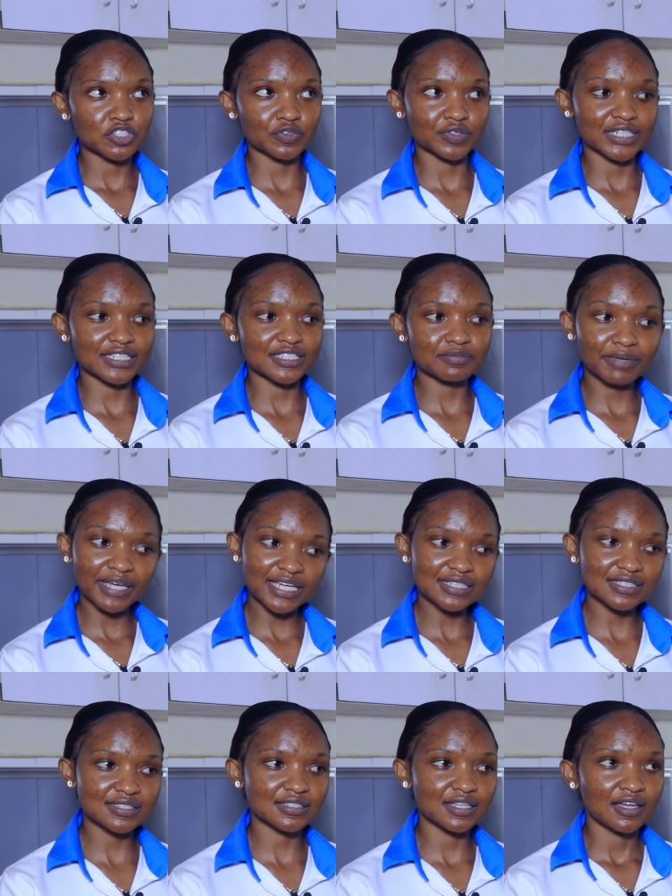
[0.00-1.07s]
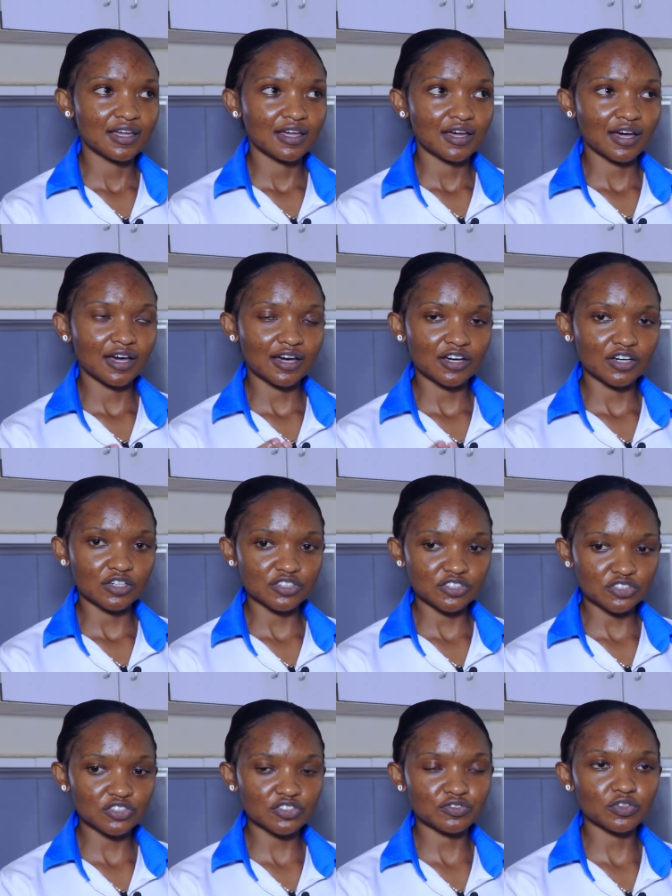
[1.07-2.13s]
So we need space, uh,
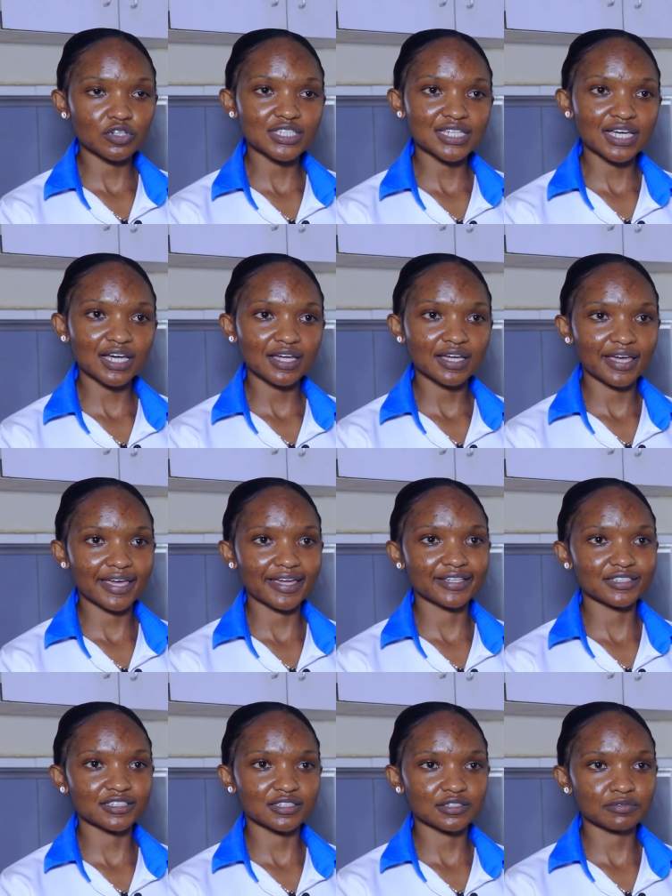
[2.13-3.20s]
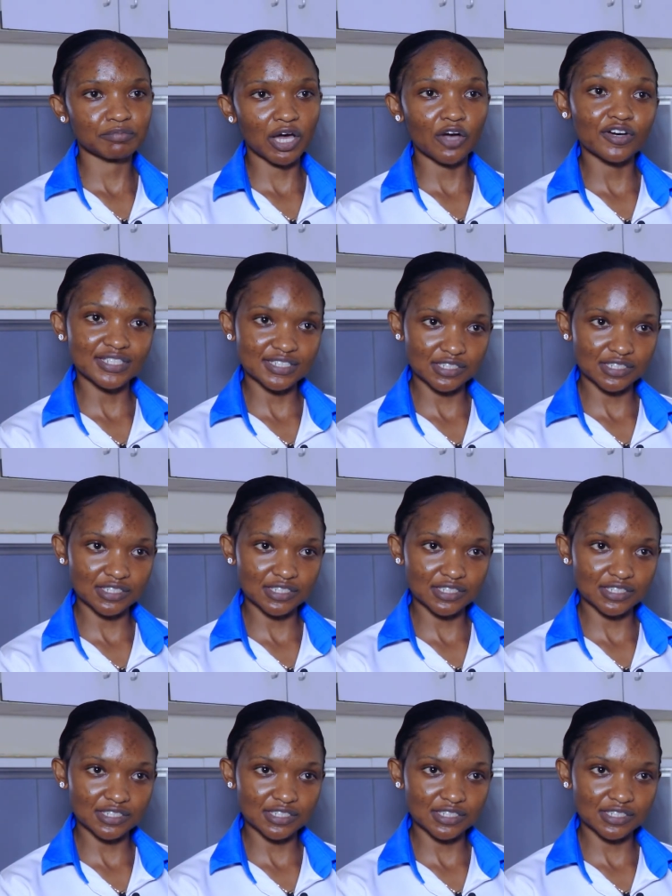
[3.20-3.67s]
source of water and power